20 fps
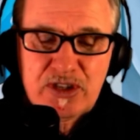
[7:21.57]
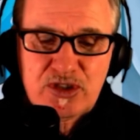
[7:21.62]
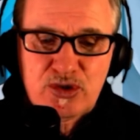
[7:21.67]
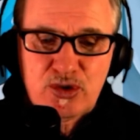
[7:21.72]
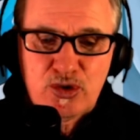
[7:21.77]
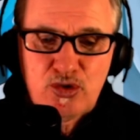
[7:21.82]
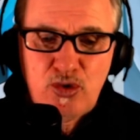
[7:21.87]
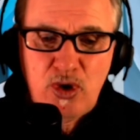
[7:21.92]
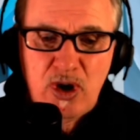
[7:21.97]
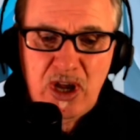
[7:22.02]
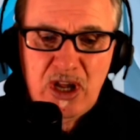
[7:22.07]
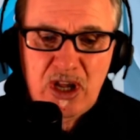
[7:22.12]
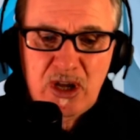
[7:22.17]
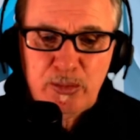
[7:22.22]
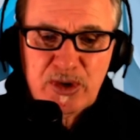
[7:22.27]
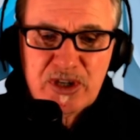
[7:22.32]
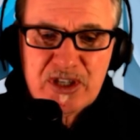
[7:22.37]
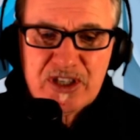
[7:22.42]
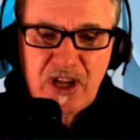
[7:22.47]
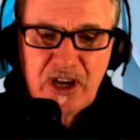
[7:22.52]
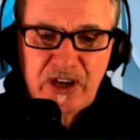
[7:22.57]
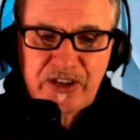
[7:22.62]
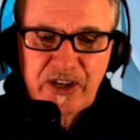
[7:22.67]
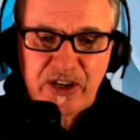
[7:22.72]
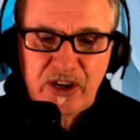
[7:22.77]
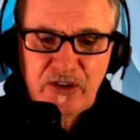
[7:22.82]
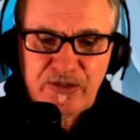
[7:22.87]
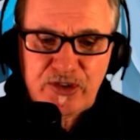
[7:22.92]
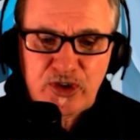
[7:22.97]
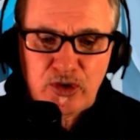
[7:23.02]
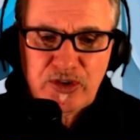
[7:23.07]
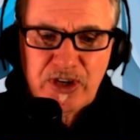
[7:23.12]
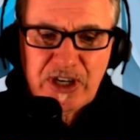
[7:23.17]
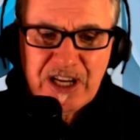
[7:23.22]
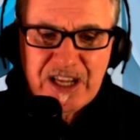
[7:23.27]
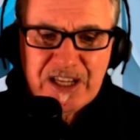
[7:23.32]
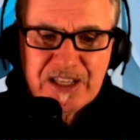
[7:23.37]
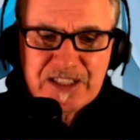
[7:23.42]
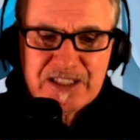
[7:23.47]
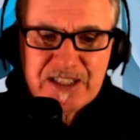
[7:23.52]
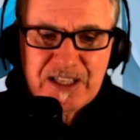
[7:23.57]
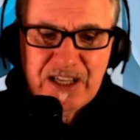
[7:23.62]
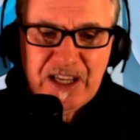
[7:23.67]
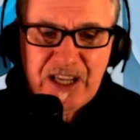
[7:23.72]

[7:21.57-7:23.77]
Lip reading: two, but solid enough nonetheless.